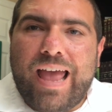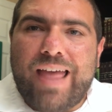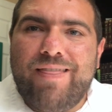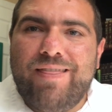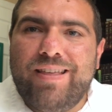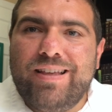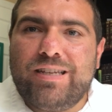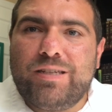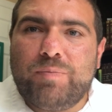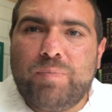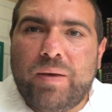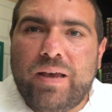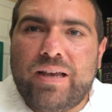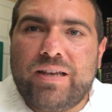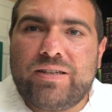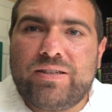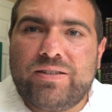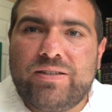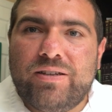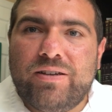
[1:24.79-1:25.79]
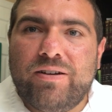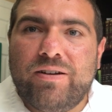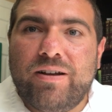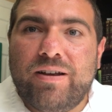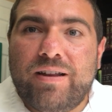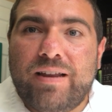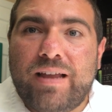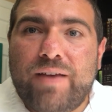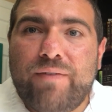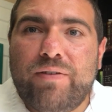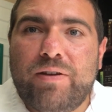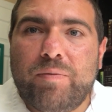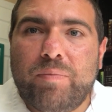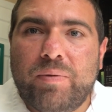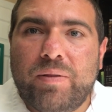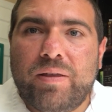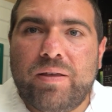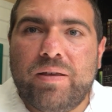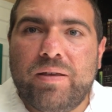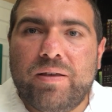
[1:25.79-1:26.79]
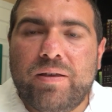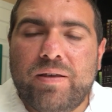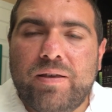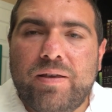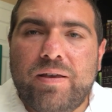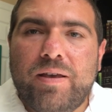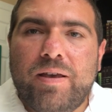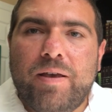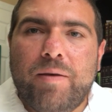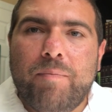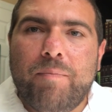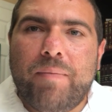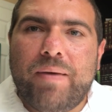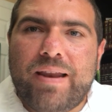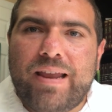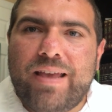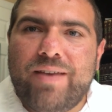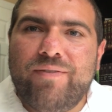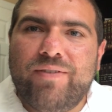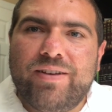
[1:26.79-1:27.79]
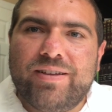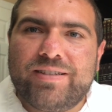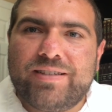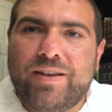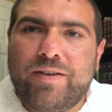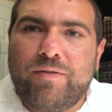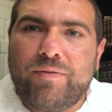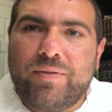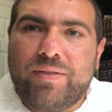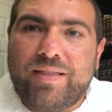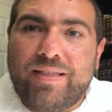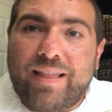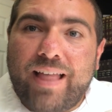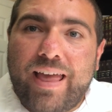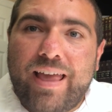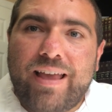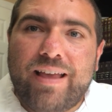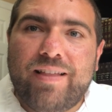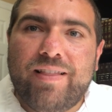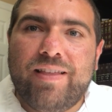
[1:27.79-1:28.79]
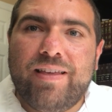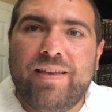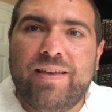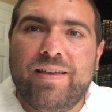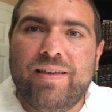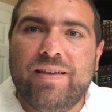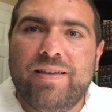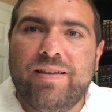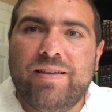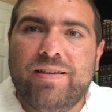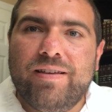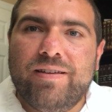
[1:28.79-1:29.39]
And this past year, inevitably, many of us have likely